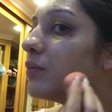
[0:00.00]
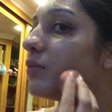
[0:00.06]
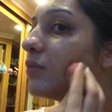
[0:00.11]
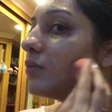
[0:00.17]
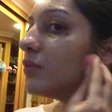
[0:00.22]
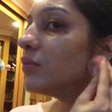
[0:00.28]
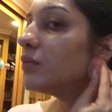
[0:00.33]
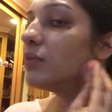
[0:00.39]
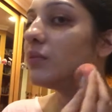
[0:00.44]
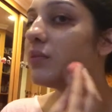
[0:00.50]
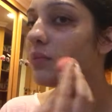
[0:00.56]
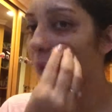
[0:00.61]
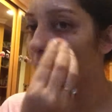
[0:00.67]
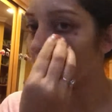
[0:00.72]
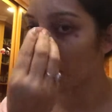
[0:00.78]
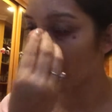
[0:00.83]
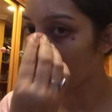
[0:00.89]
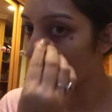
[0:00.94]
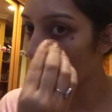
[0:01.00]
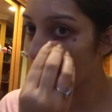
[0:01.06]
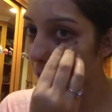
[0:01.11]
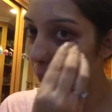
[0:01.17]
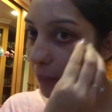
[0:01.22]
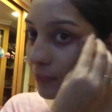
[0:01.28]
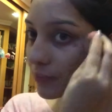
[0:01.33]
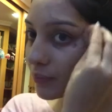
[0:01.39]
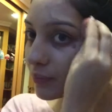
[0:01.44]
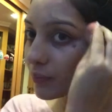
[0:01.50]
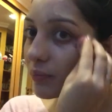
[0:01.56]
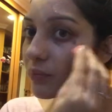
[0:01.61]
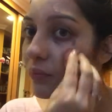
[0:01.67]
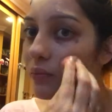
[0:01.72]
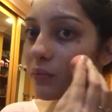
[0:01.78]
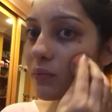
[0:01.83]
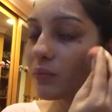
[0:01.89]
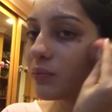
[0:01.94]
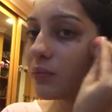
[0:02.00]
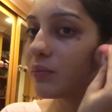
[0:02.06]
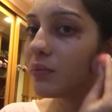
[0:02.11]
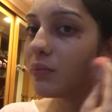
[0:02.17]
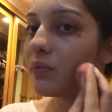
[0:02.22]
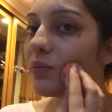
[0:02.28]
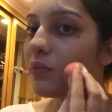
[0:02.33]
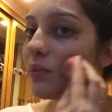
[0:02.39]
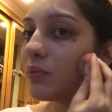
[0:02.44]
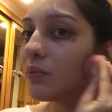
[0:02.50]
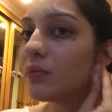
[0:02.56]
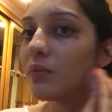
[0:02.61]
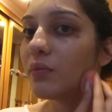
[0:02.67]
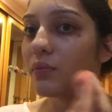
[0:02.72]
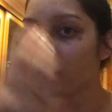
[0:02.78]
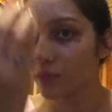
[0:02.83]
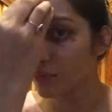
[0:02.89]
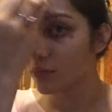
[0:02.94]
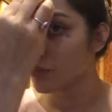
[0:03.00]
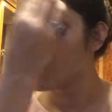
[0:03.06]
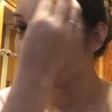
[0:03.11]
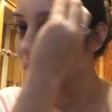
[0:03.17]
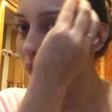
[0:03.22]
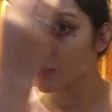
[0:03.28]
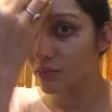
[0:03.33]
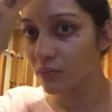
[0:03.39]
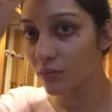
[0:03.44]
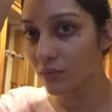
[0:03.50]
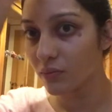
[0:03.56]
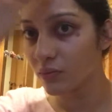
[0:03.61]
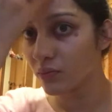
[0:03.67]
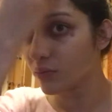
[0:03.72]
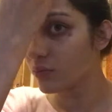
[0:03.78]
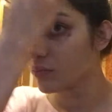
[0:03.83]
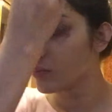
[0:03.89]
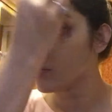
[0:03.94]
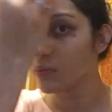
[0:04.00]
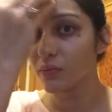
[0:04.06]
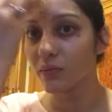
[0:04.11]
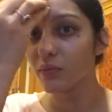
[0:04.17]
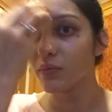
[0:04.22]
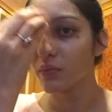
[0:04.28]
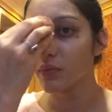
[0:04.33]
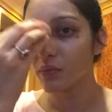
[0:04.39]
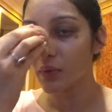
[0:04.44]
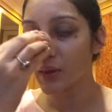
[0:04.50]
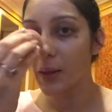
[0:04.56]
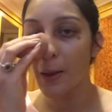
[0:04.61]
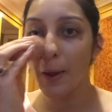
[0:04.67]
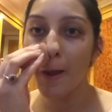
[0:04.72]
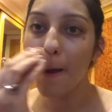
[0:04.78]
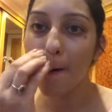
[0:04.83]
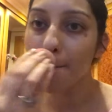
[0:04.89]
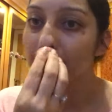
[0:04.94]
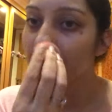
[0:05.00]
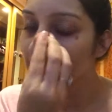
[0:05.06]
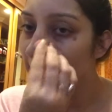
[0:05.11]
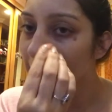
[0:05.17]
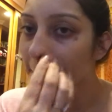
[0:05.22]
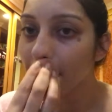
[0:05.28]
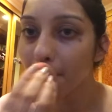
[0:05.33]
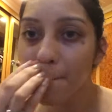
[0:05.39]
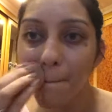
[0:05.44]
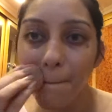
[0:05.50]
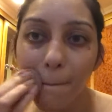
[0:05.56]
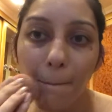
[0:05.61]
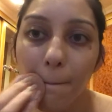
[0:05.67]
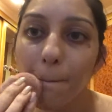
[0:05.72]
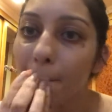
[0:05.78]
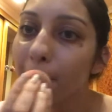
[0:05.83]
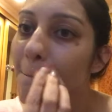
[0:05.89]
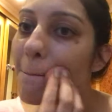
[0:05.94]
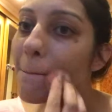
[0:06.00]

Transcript: and it gives a very seamless look, and with that drops it really gives you a nice